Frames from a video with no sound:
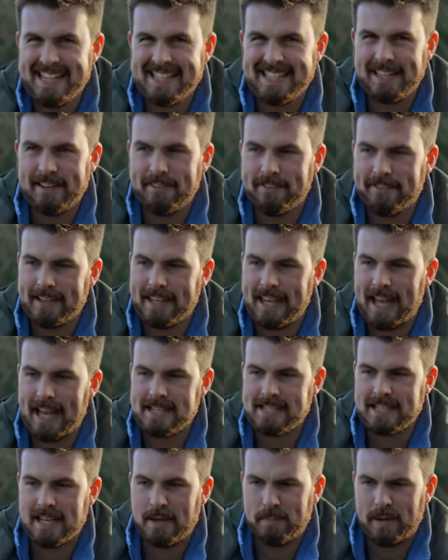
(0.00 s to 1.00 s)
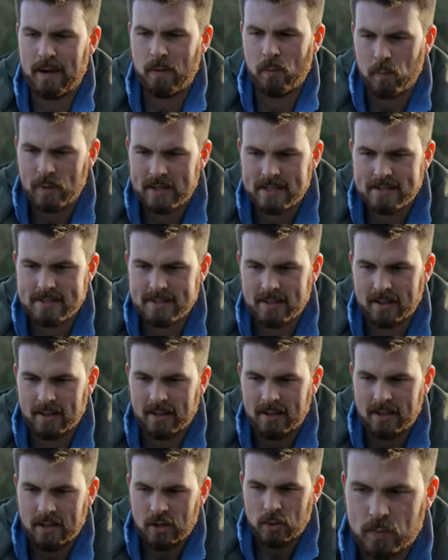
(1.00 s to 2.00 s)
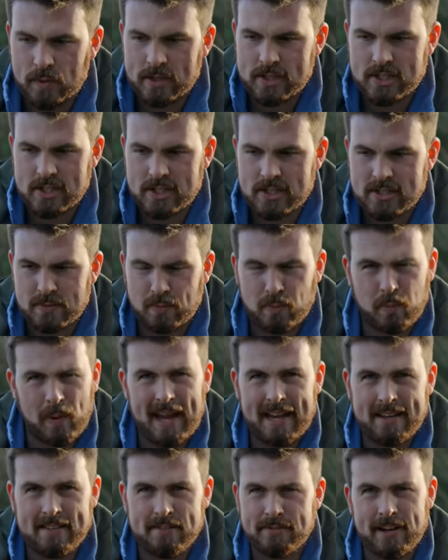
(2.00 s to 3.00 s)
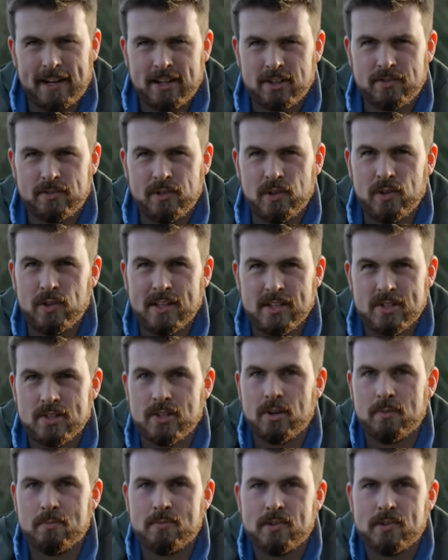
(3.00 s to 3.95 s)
easily forget about winter, which is when fresh food is so